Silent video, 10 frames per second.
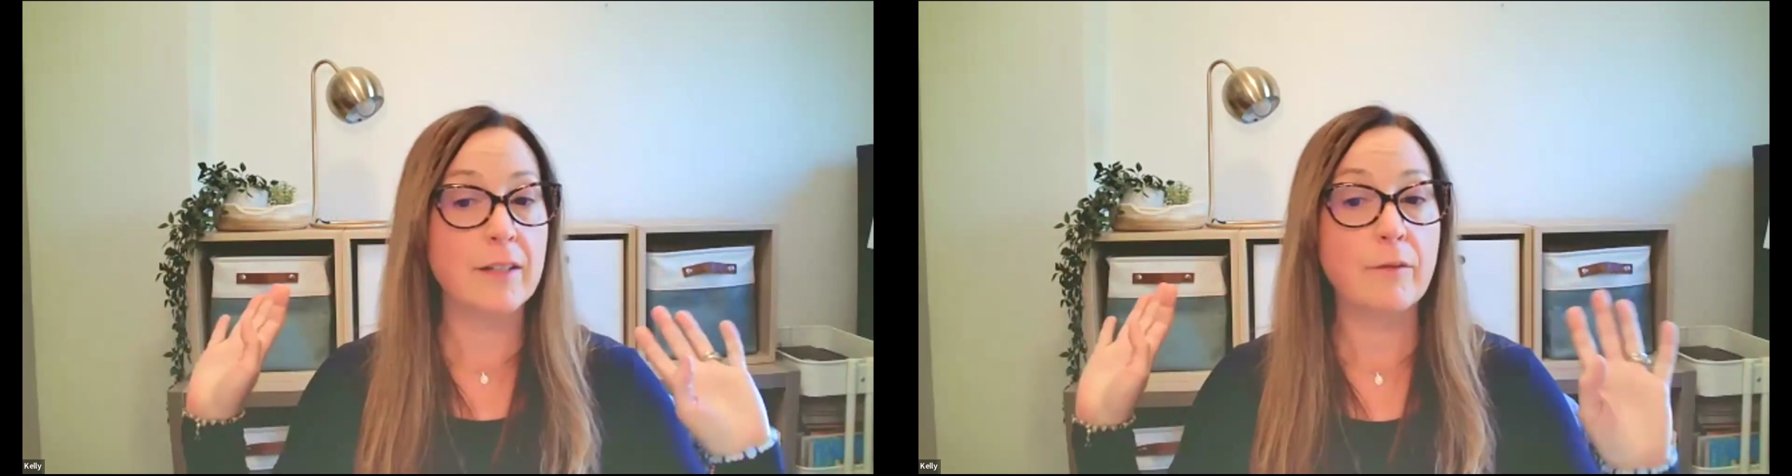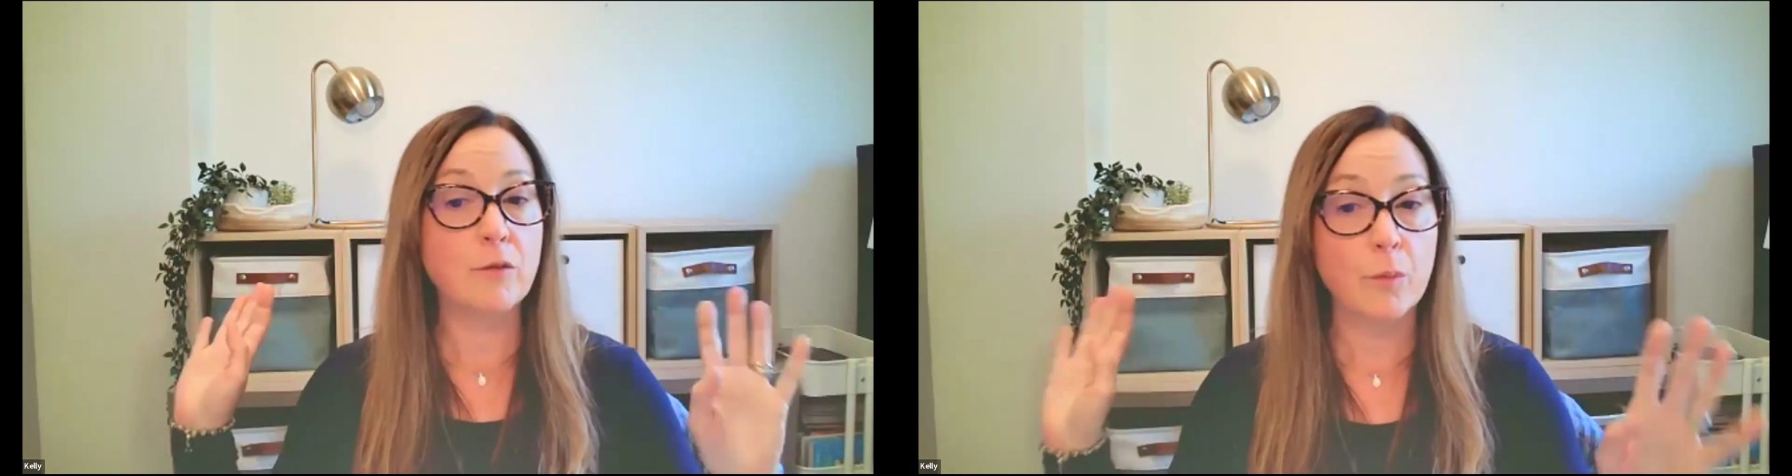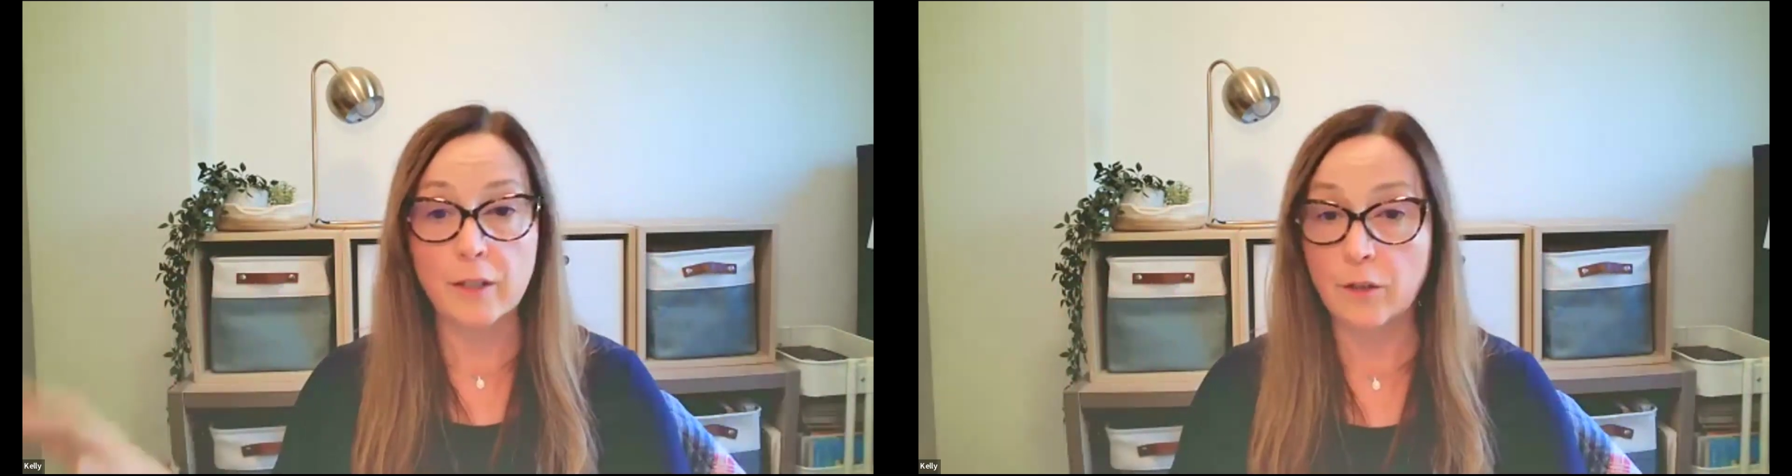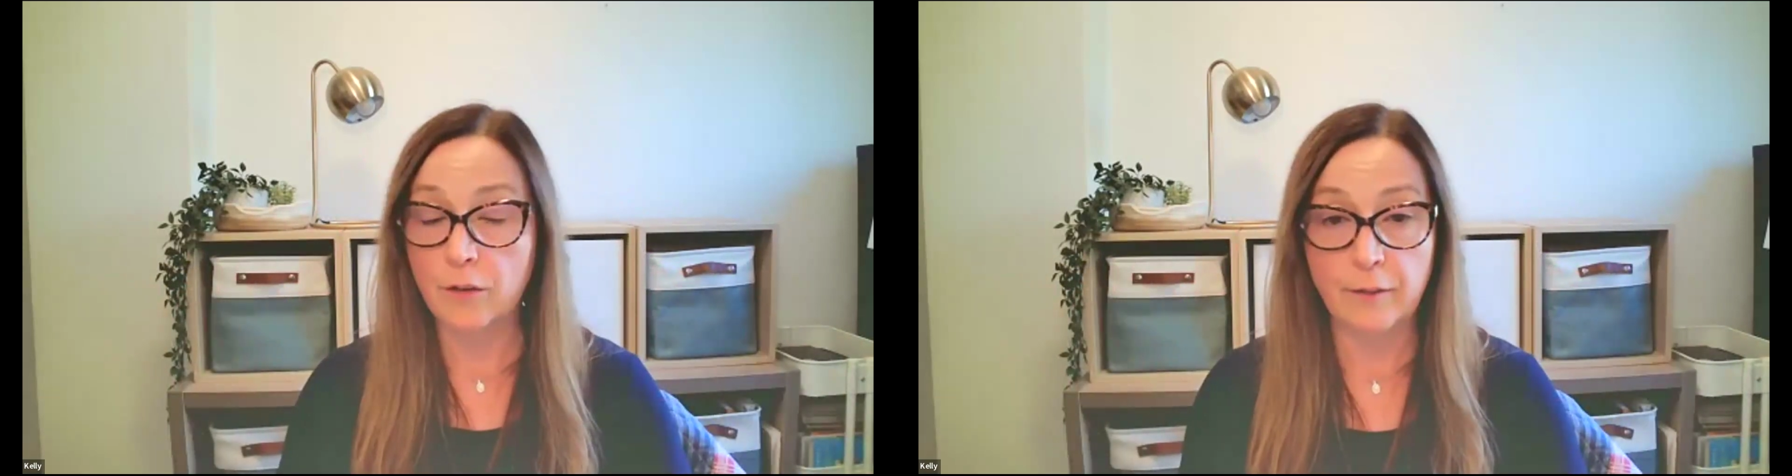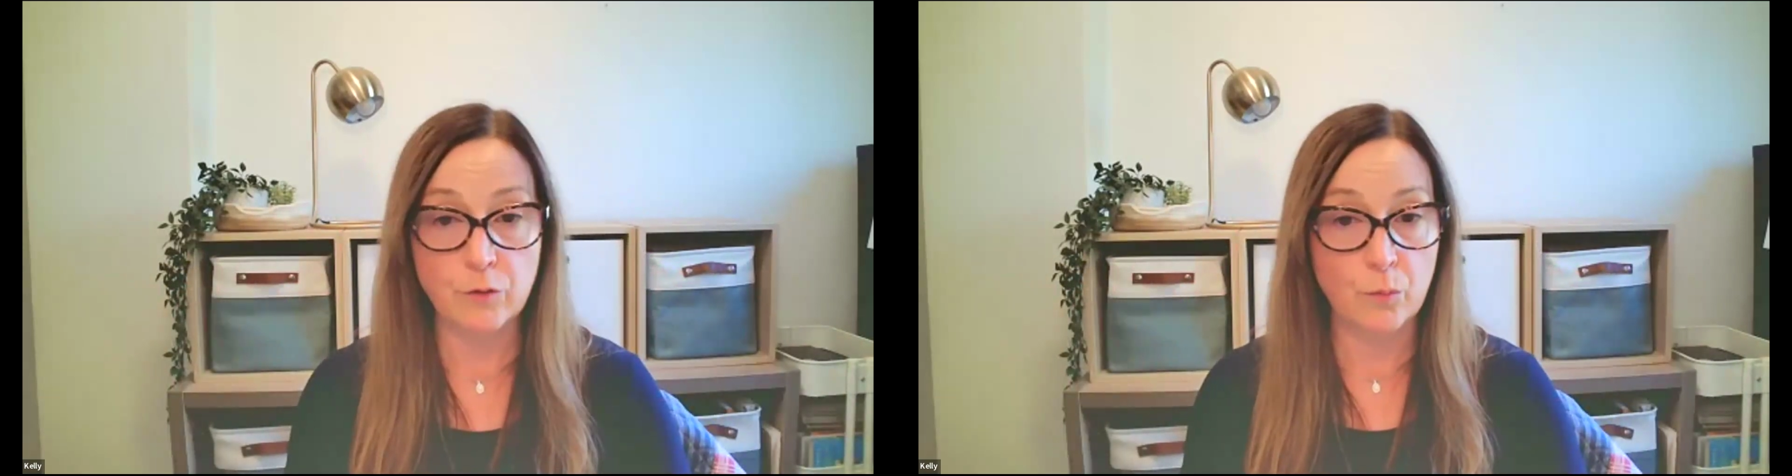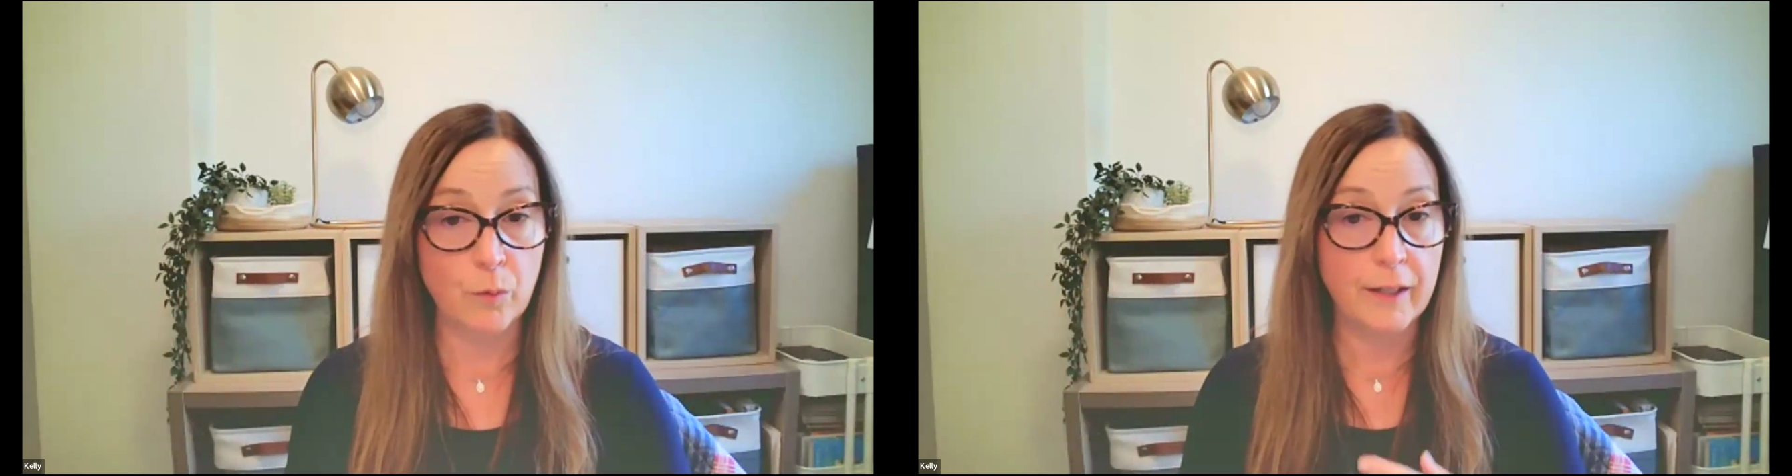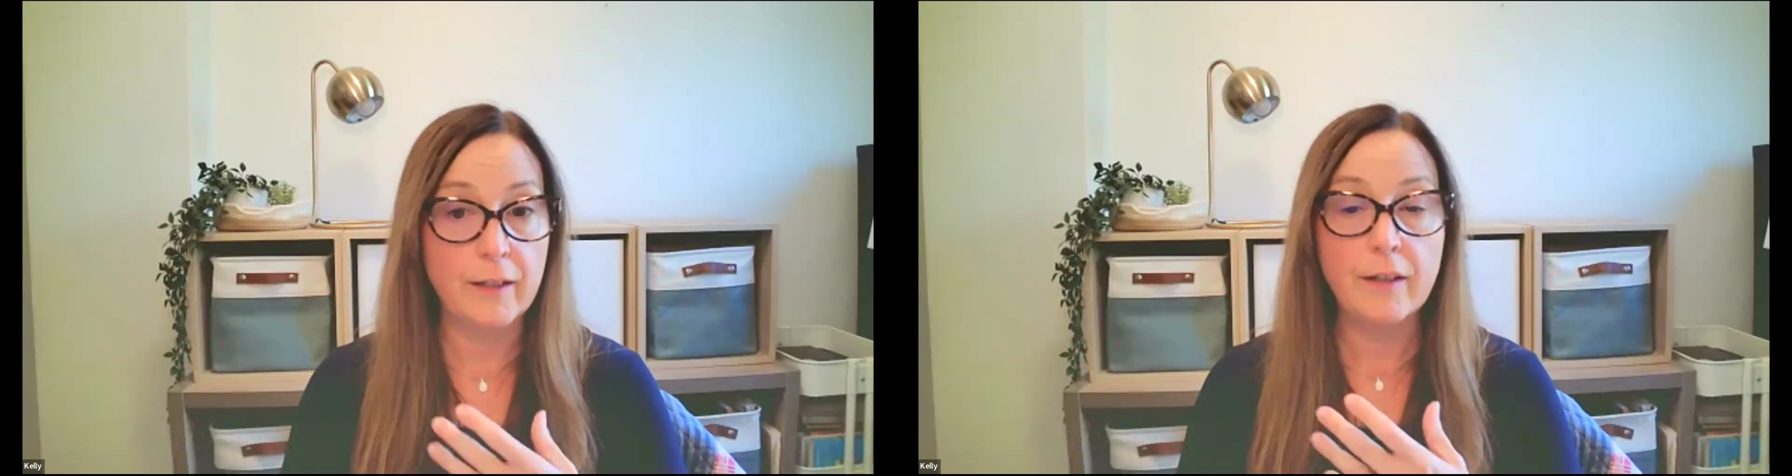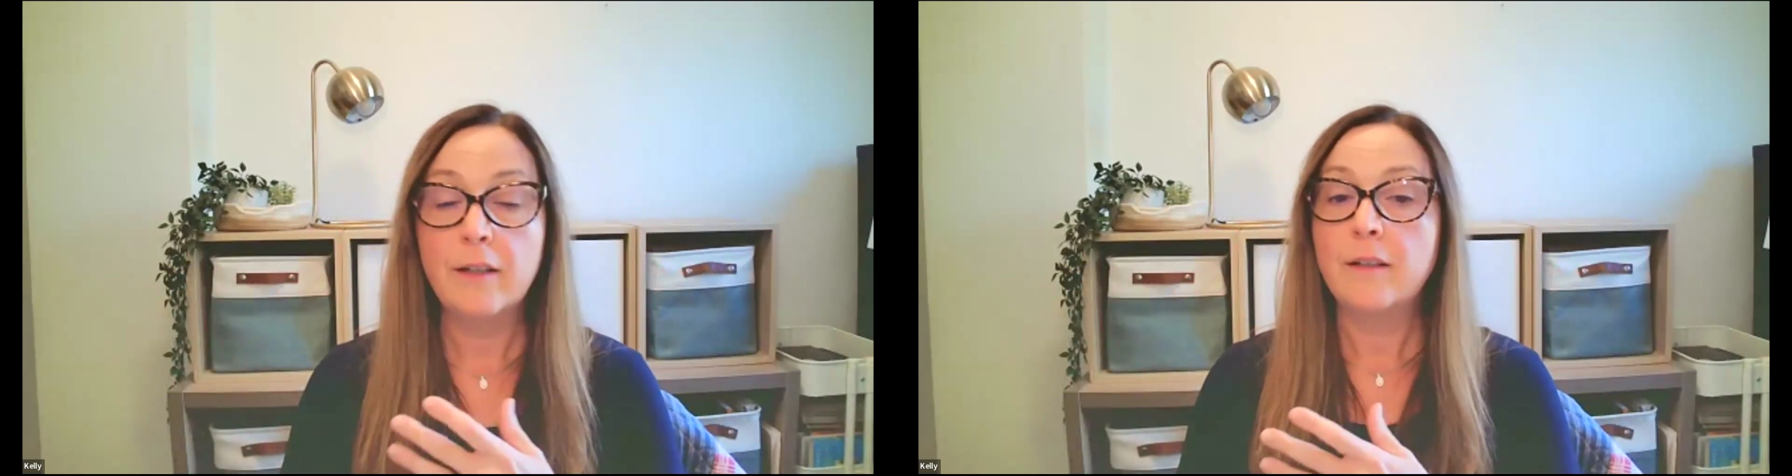doesn't have to worry. You don't have to
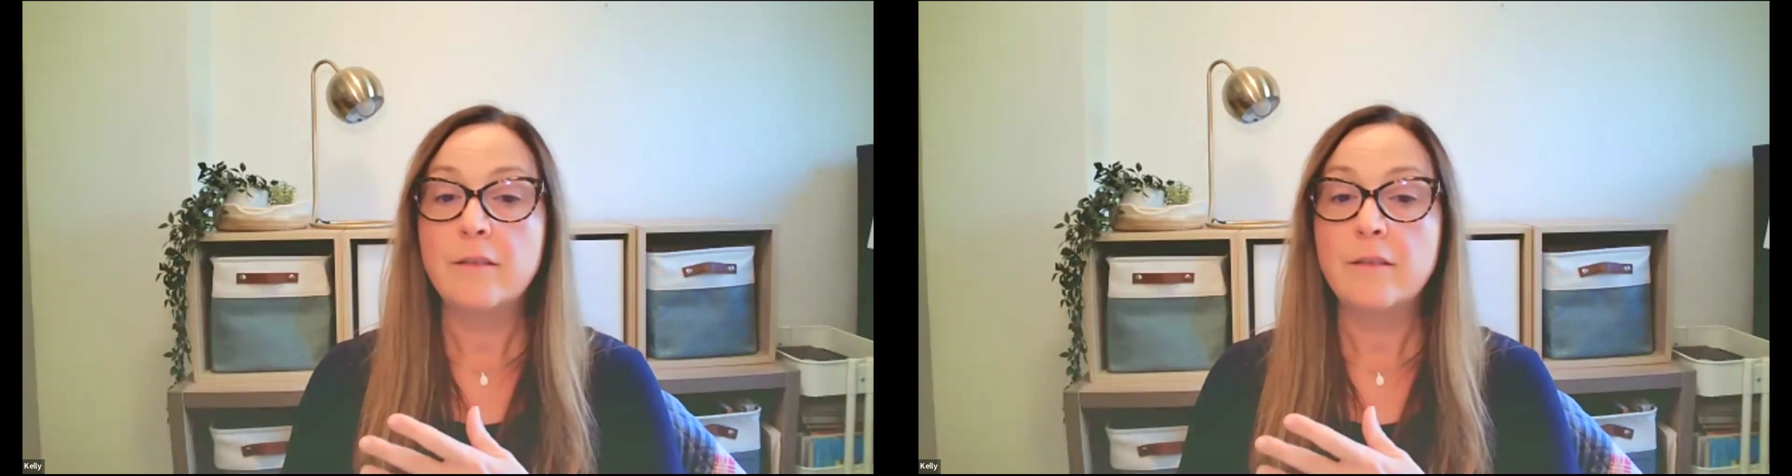worry.